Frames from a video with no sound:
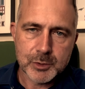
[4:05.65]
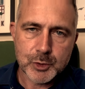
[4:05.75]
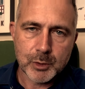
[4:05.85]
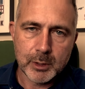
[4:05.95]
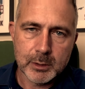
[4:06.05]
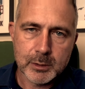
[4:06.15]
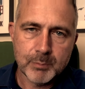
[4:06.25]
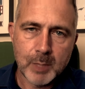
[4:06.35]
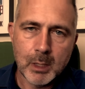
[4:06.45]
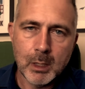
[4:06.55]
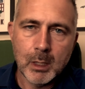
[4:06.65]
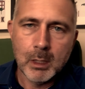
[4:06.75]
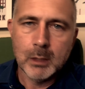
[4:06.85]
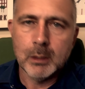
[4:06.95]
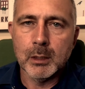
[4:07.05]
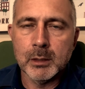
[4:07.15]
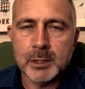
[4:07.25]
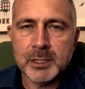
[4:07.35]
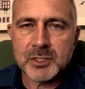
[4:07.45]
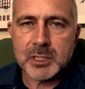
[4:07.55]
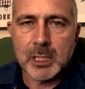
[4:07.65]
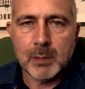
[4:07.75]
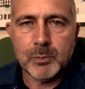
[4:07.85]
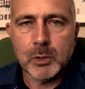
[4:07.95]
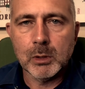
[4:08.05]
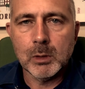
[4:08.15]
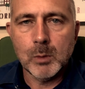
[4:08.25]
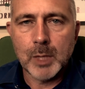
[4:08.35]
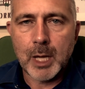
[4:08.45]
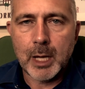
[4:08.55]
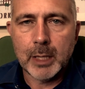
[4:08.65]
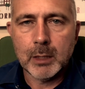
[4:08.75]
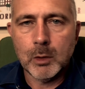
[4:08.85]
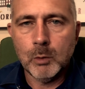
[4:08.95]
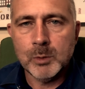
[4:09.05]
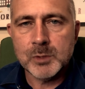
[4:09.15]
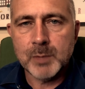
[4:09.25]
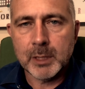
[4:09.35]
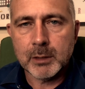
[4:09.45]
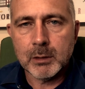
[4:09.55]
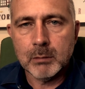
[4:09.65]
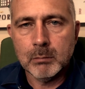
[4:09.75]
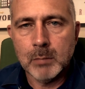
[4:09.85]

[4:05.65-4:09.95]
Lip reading: and strains. During this step, you're going to want to hire a home inspector.